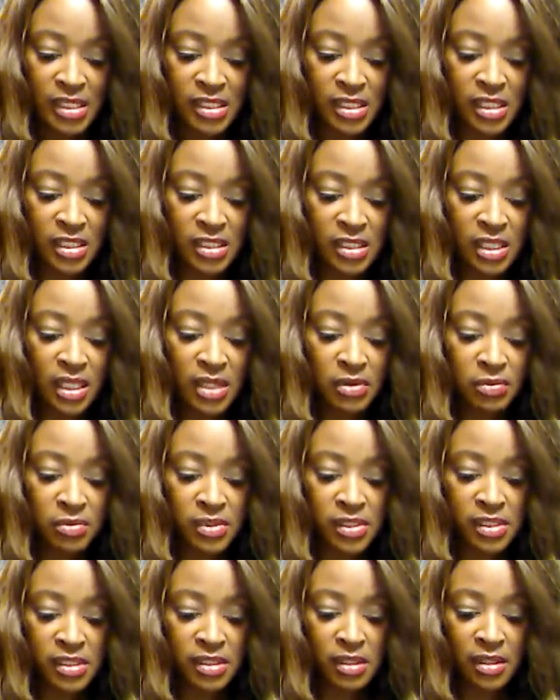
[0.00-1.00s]
Since he
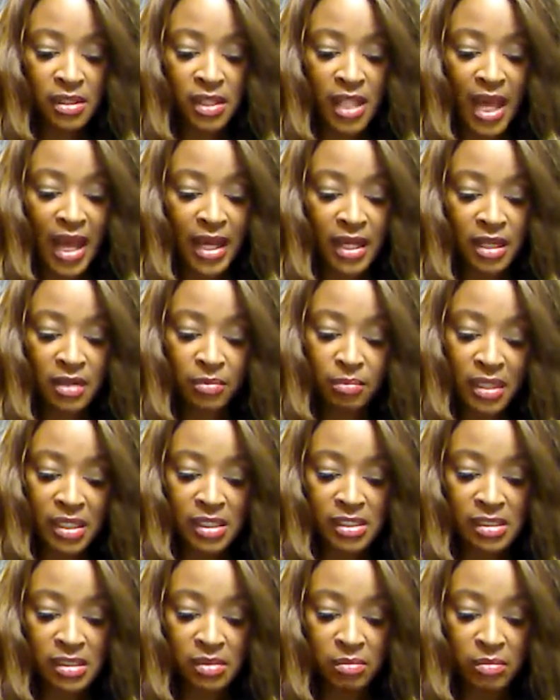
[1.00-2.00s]
was not
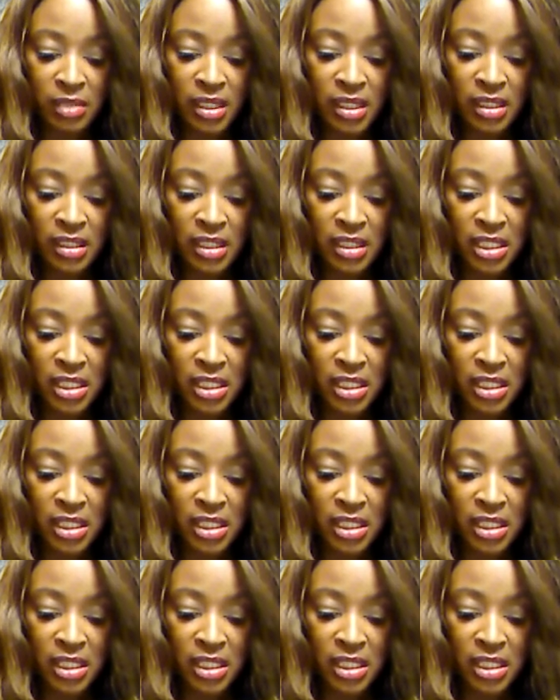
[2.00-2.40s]
committed to me,